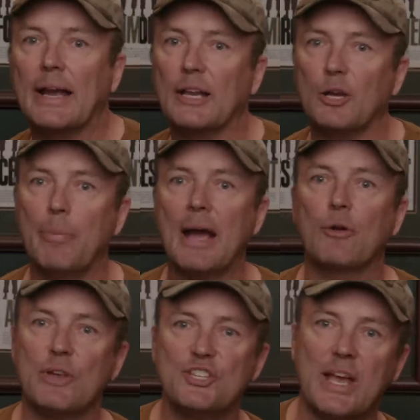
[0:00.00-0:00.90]
I gotta go
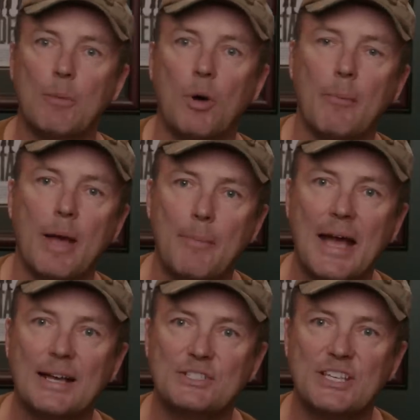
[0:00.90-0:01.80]
back, rejam all my
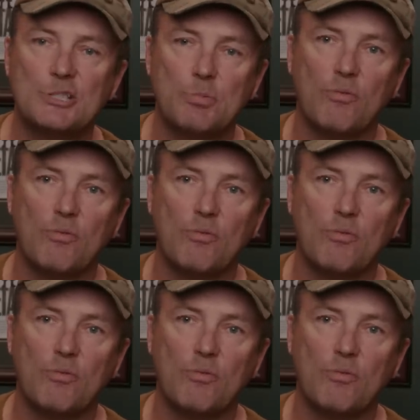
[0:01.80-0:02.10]
magazines